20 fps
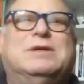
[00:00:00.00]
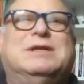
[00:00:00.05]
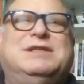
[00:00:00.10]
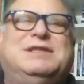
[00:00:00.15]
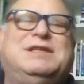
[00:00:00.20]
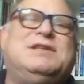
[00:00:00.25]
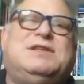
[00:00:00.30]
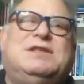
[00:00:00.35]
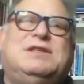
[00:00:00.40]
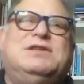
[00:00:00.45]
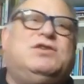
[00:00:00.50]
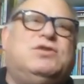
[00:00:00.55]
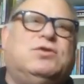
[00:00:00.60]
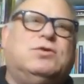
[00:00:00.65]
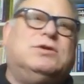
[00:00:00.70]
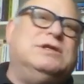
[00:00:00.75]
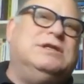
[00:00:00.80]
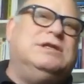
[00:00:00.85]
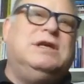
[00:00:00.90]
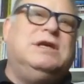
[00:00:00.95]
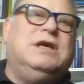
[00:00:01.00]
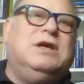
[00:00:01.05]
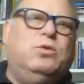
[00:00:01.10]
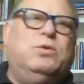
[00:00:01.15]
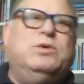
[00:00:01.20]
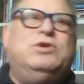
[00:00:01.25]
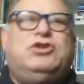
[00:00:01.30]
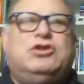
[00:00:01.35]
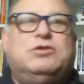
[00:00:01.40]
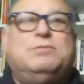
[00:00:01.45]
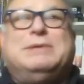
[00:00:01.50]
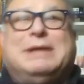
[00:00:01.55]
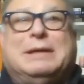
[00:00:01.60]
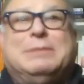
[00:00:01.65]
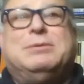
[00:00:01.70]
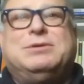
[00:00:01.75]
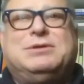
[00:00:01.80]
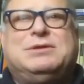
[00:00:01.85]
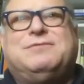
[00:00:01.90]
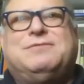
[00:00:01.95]
an existing story, we should be
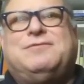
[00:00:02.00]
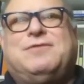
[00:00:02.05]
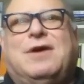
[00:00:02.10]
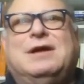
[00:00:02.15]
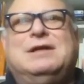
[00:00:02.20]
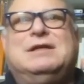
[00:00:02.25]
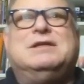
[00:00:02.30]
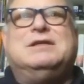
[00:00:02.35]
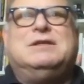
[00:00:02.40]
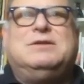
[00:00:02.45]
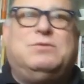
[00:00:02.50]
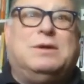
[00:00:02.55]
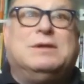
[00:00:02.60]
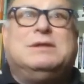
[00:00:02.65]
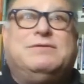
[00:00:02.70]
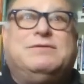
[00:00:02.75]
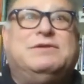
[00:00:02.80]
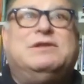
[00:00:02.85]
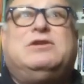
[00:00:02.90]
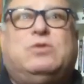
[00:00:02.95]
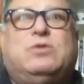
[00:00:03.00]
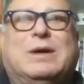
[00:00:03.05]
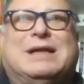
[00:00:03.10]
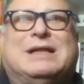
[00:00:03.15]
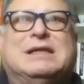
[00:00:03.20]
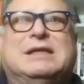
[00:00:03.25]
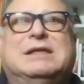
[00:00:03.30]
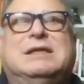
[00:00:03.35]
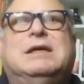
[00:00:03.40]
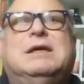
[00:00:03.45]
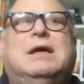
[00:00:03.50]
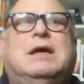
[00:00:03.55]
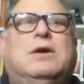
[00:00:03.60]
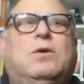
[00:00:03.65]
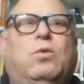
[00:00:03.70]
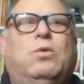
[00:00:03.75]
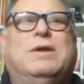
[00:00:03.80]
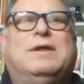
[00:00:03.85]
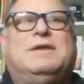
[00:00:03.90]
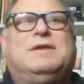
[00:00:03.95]
able to find it relatively quickly
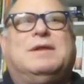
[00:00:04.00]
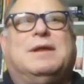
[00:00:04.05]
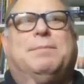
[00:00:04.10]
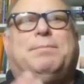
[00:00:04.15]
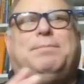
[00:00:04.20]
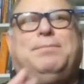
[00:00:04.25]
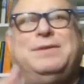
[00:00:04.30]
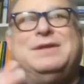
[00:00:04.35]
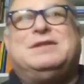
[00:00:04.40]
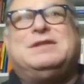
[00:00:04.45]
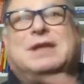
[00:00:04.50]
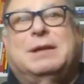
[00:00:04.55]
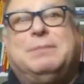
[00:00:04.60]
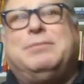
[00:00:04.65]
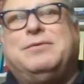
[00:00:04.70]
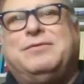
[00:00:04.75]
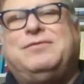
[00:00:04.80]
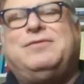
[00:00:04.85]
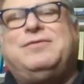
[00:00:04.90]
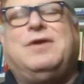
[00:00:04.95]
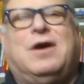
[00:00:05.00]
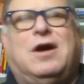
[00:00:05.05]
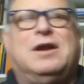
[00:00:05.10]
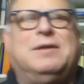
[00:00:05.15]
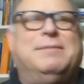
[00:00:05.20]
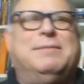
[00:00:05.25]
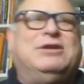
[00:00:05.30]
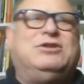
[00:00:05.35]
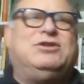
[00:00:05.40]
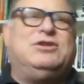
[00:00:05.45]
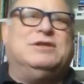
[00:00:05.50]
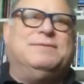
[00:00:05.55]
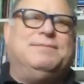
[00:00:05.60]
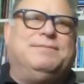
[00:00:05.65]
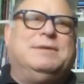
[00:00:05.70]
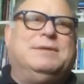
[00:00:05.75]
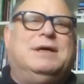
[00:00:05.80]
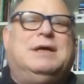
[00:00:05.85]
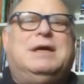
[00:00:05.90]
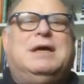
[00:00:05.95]
with this type of automation.
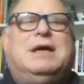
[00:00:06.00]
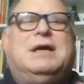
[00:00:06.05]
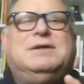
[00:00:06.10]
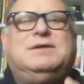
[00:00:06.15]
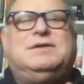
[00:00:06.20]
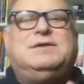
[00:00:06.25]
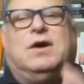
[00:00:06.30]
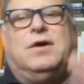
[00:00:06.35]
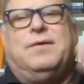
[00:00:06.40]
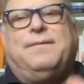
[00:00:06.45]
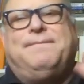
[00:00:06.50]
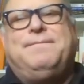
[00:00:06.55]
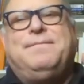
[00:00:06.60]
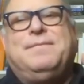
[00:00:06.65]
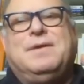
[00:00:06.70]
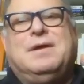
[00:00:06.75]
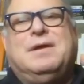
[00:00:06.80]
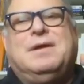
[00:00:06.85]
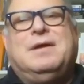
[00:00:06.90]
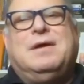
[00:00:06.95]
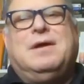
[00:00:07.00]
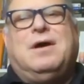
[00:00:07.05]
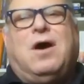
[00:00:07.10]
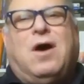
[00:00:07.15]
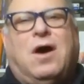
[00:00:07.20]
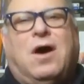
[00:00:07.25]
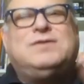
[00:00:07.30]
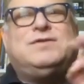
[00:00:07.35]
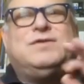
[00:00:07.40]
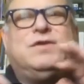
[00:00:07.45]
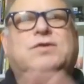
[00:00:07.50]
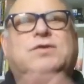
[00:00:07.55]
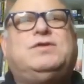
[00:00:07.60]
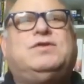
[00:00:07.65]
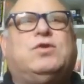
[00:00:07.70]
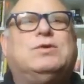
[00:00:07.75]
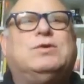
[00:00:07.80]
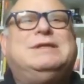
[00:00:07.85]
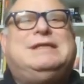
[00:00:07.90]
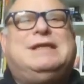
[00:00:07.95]
So also,
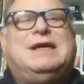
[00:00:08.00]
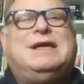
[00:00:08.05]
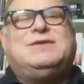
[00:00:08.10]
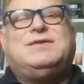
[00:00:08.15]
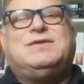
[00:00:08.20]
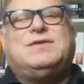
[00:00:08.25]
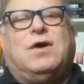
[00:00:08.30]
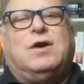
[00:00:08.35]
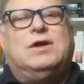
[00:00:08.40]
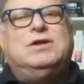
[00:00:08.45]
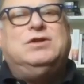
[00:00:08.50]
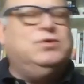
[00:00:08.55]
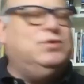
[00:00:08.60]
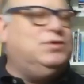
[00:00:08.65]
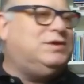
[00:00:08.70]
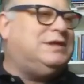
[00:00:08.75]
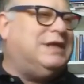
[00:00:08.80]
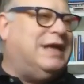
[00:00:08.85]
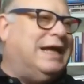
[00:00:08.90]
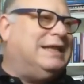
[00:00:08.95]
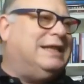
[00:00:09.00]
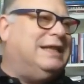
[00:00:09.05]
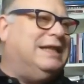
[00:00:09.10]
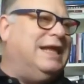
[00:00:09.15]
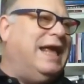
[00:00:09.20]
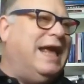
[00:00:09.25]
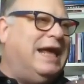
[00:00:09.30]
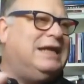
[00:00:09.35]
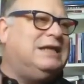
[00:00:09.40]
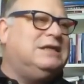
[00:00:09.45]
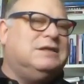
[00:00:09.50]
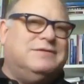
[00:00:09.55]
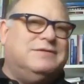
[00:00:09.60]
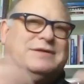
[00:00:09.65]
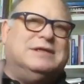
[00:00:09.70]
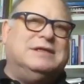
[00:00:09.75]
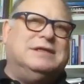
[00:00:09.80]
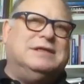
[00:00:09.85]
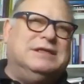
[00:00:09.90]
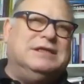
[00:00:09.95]
story tests are used at the end of
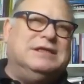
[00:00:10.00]
an